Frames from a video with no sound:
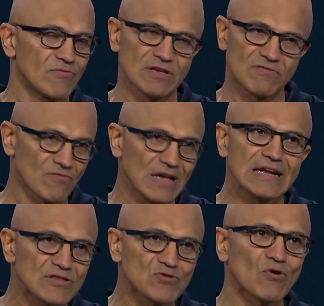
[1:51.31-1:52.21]
We're
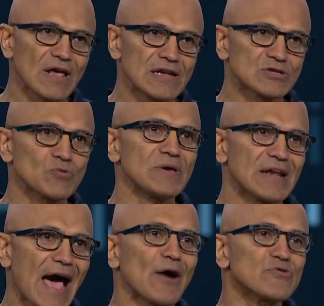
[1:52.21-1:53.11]
really thrilled to be
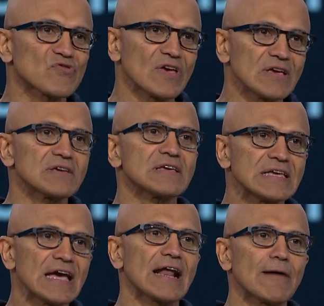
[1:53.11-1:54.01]
announcing
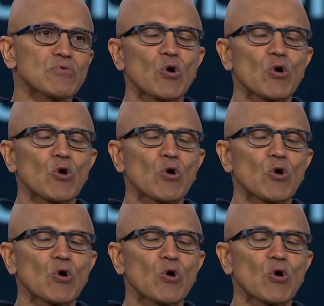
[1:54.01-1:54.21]
GitHub